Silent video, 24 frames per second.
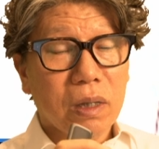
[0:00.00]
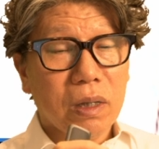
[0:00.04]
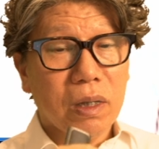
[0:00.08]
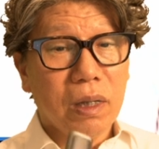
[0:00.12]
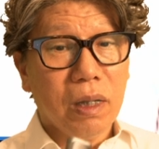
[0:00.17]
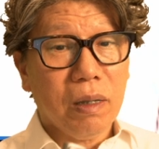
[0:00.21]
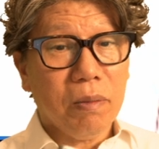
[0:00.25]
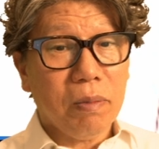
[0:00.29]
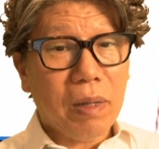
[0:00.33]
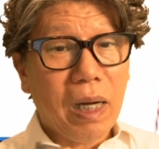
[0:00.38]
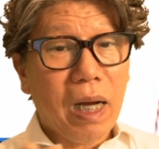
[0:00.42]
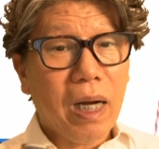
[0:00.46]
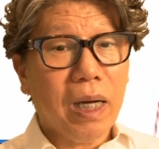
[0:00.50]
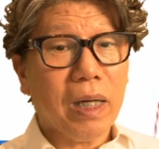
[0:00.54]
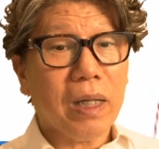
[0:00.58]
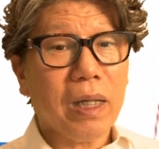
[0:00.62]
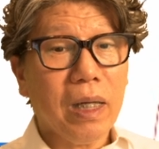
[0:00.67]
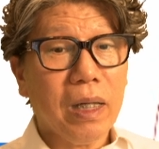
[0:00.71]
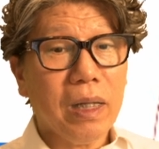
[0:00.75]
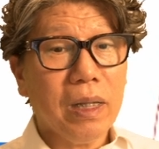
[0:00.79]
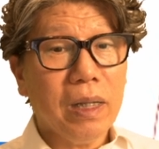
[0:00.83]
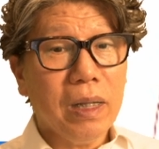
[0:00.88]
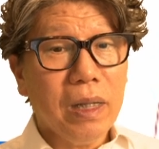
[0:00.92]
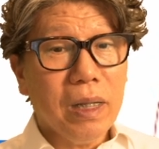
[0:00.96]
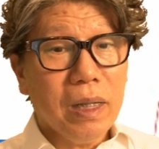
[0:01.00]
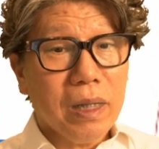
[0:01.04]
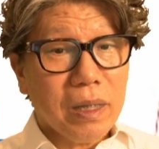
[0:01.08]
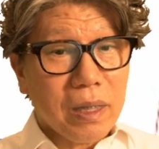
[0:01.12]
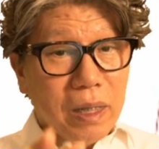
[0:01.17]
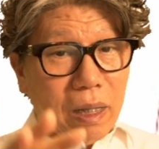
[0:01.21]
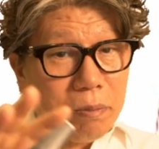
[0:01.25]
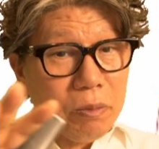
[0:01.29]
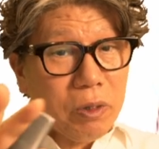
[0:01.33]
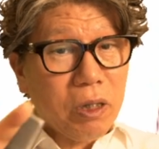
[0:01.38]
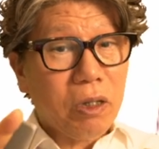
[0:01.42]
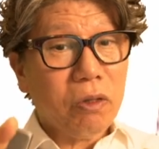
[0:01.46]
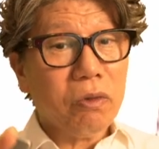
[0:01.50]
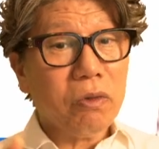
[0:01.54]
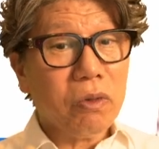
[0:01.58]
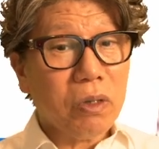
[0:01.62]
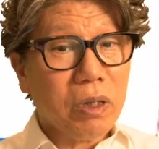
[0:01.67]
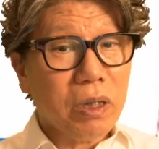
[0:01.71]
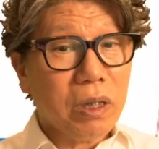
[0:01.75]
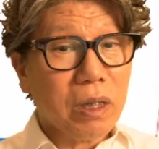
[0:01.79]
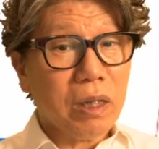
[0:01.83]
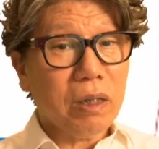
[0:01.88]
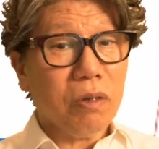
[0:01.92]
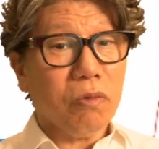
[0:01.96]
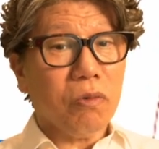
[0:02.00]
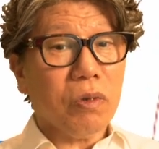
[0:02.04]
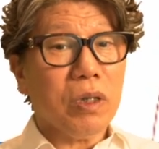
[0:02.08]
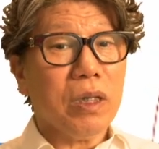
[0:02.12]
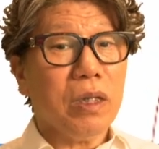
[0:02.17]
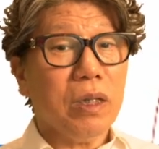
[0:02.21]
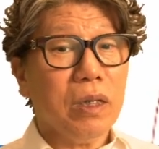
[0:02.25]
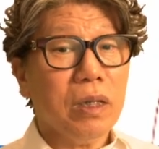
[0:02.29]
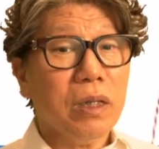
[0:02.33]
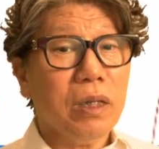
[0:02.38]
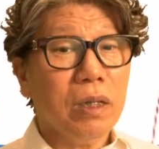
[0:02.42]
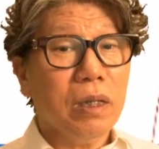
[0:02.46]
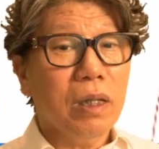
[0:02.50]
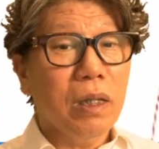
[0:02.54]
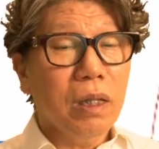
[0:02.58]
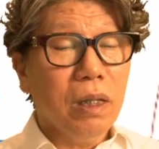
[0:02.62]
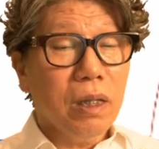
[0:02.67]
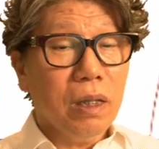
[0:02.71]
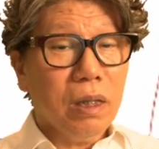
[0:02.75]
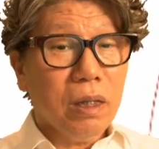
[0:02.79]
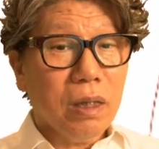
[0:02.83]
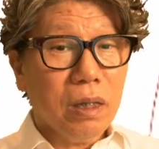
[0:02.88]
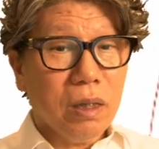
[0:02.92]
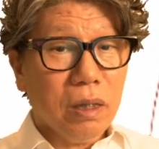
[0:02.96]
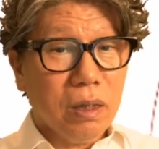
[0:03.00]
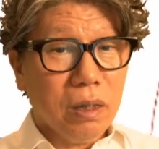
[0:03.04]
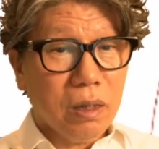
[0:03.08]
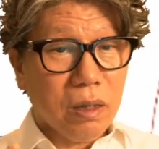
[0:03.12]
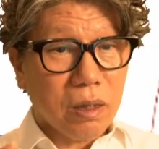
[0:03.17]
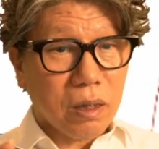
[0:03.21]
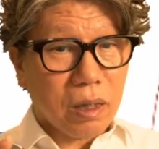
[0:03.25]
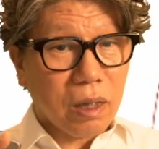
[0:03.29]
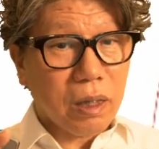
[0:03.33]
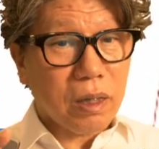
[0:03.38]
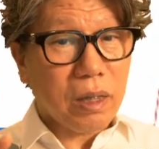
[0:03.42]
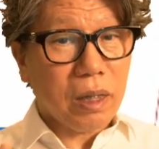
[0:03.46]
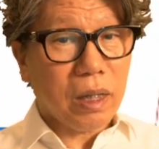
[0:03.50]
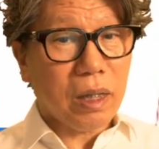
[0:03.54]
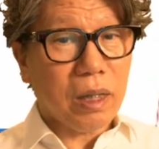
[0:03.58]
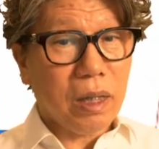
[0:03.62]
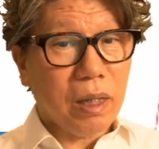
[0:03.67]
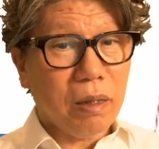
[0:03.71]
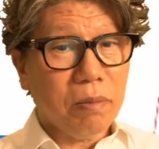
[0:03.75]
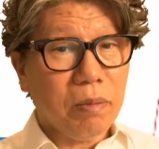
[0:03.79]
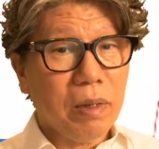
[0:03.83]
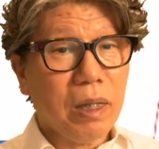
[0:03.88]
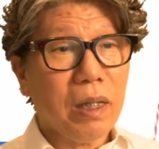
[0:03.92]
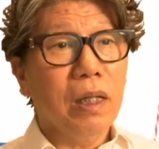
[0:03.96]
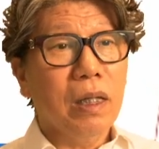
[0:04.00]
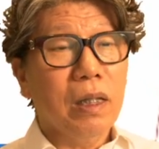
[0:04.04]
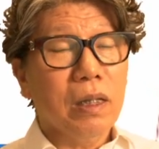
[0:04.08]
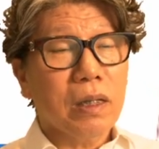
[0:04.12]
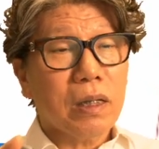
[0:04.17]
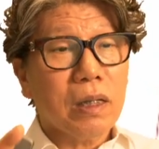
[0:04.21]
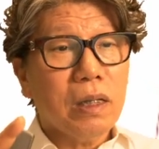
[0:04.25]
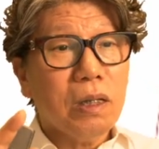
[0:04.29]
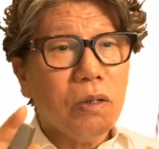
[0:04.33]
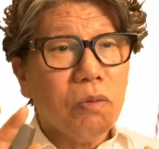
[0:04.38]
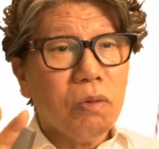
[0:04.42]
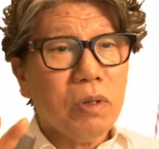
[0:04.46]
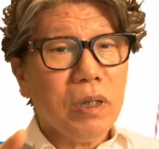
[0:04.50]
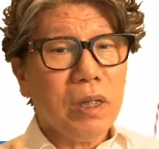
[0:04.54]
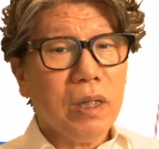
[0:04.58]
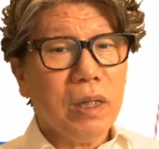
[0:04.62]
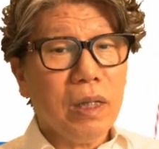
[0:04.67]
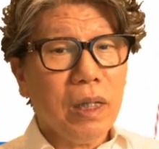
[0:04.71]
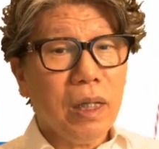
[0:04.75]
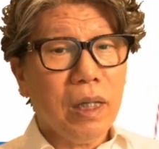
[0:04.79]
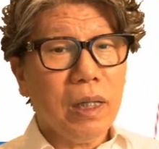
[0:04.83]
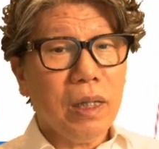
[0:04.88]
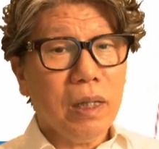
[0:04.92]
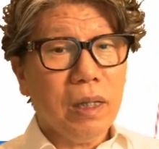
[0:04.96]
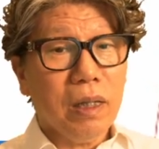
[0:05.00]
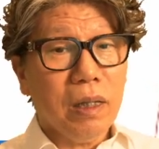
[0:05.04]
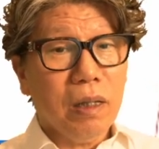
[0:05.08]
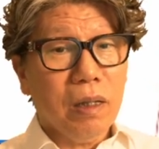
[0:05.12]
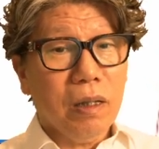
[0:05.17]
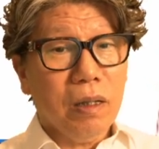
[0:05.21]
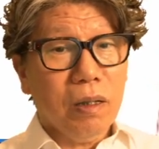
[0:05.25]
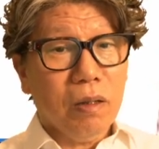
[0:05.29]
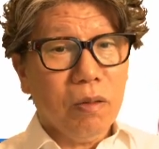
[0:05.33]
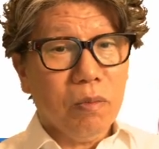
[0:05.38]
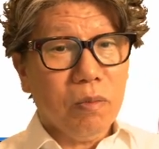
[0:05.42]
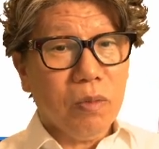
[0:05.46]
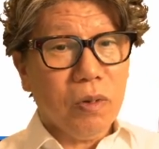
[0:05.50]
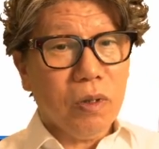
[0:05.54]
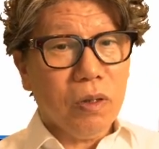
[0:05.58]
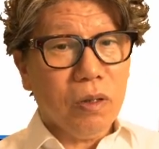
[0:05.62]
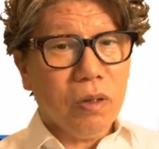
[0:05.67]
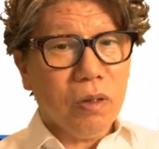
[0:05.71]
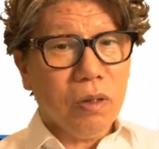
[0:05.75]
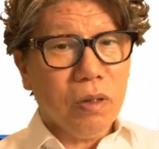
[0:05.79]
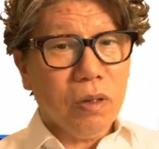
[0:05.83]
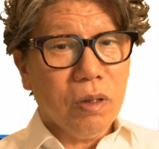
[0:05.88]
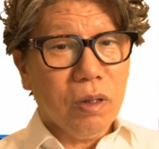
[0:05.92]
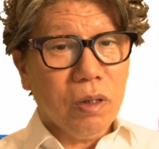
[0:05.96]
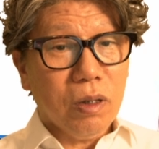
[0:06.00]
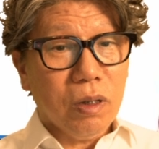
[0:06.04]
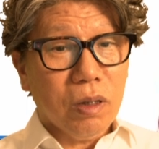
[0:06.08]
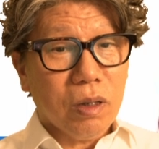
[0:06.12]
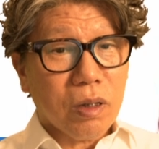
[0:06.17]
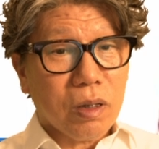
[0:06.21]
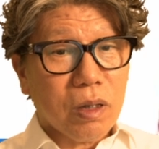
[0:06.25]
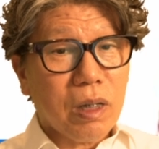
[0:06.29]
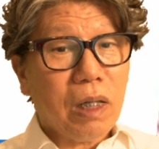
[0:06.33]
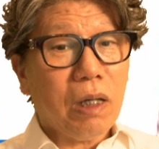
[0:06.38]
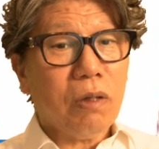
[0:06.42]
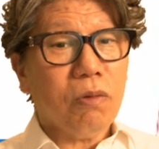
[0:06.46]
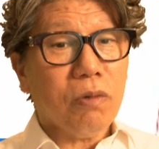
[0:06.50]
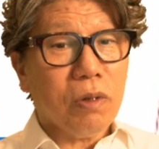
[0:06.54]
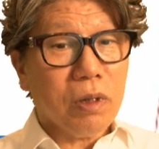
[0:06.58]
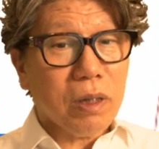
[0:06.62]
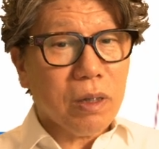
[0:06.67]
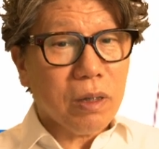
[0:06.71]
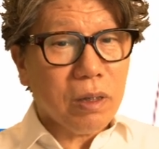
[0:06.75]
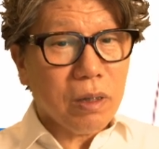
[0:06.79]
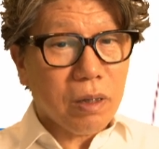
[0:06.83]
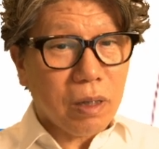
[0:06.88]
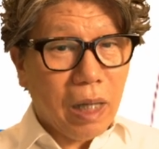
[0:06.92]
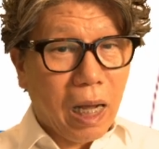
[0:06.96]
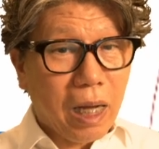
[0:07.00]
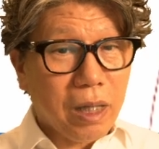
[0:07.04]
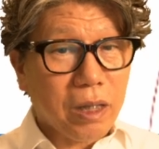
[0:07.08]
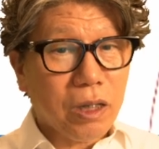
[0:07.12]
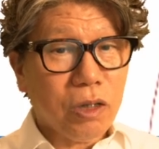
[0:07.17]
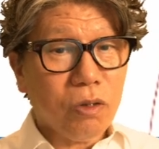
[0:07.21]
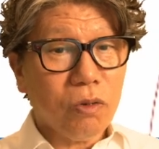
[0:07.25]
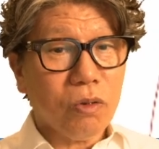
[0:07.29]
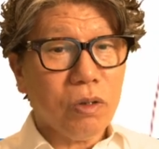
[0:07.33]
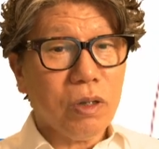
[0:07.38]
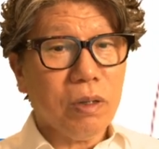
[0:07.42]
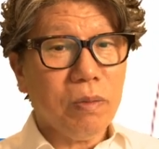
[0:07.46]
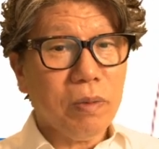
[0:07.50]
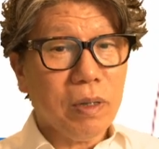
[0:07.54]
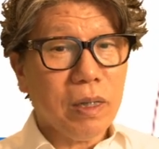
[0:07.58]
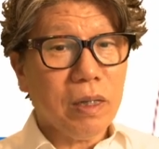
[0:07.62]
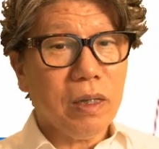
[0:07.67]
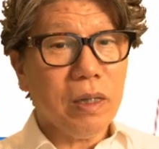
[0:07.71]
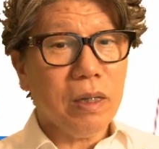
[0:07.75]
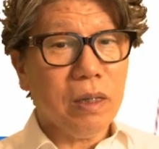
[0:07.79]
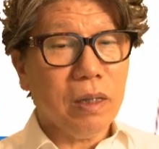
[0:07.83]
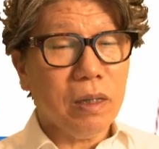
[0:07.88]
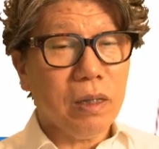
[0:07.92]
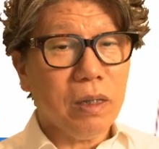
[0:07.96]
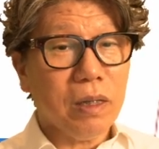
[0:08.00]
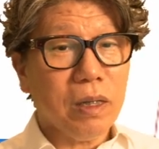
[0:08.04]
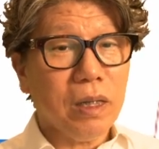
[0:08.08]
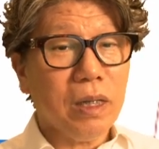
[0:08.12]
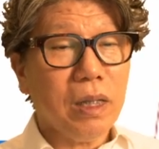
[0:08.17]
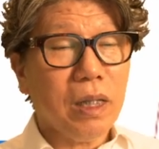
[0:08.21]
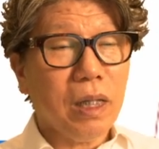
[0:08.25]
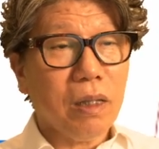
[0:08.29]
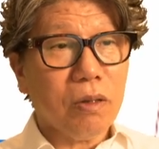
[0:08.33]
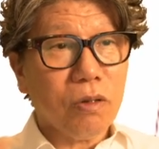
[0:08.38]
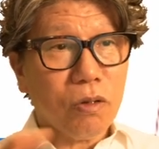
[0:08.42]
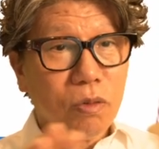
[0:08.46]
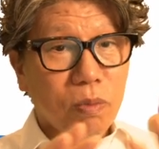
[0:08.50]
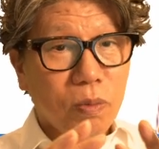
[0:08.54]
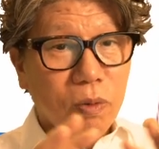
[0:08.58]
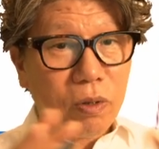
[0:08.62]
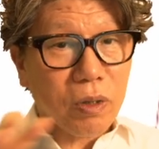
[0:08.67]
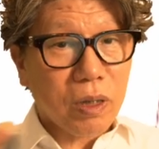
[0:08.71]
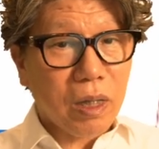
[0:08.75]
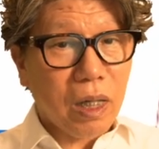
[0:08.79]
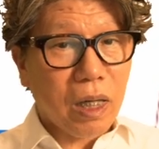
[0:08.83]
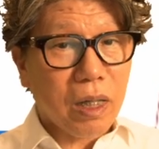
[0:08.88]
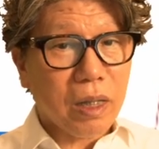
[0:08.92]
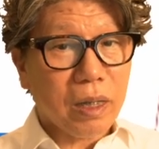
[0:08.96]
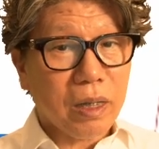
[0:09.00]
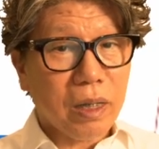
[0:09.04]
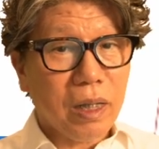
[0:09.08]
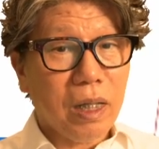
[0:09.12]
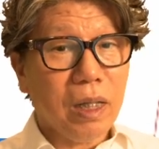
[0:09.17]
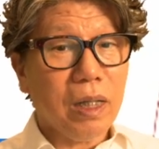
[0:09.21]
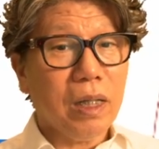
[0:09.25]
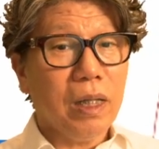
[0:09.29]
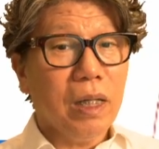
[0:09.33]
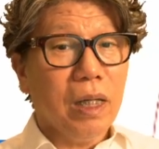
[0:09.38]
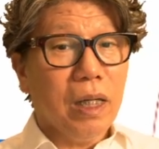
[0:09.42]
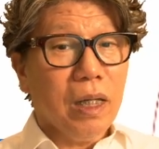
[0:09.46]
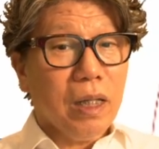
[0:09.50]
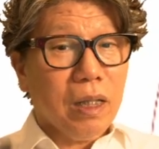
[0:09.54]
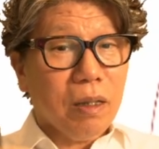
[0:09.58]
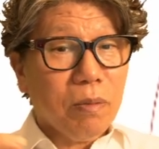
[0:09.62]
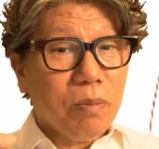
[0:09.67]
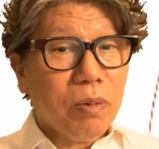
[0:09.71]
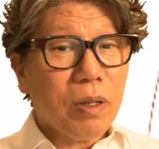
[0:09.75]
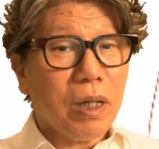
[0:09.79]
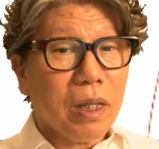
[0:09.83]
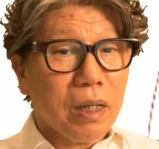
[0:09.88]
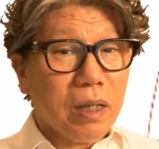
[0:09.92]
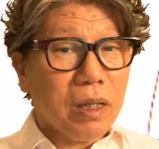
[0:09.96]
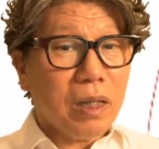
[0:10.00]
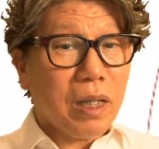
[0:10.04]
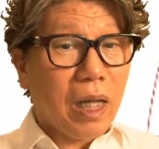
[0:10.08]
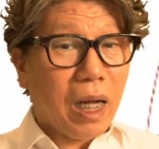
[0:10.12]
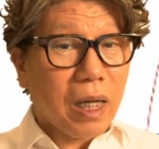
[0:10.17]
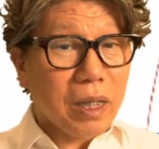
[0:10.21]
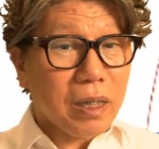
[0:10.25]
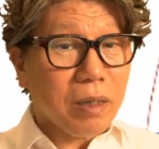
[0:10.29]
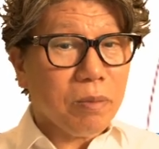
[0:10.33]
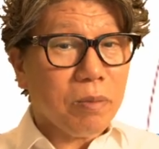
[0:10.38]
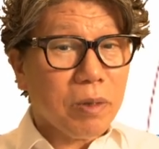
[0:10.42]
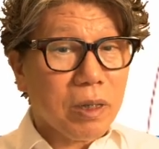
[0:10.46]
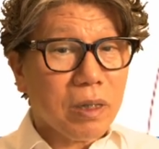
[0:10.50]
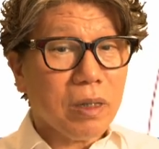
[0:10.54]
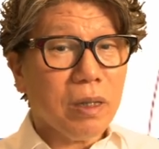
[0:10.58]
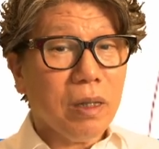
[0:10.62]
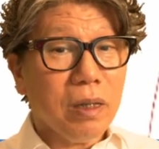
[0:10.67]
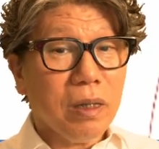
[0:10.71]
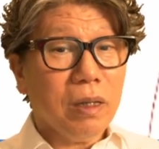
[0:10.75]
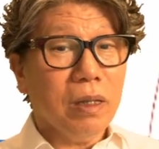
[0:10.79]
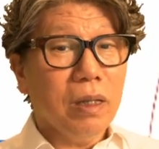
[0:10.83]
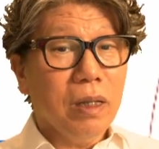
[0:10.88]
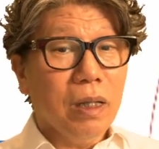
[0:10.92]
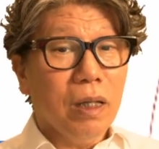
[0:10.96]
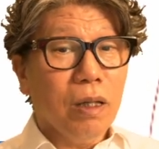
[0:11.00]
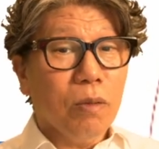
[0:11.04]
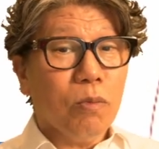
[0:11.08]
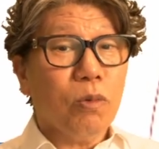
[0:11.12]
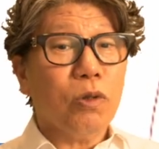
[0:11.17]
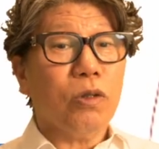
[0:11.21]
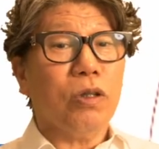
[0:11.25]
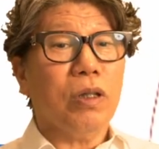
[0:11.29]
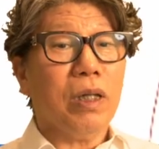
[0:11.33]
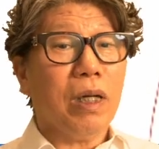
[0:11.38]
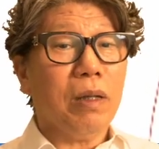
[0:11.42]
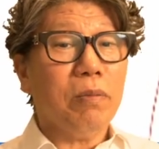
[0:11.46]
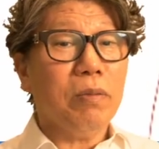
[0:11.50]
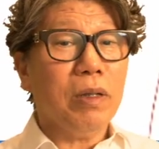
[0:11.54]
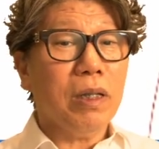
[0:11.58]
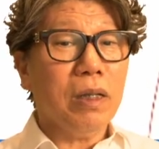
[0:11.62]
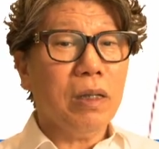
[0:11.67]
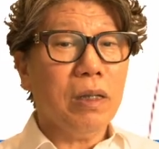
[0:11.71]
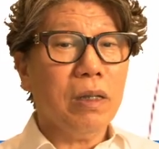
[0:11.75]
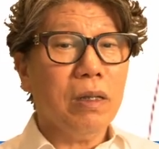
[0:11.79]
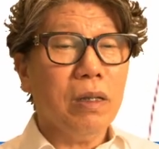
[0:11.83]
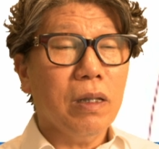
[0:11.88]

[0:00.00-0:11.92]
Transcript: Next, after determining the 3-dimensional position of the mandible, if you cover the entire position with a crown, once all dental restorations are completed or implants are fully placed, then we proceed to prosthodontics.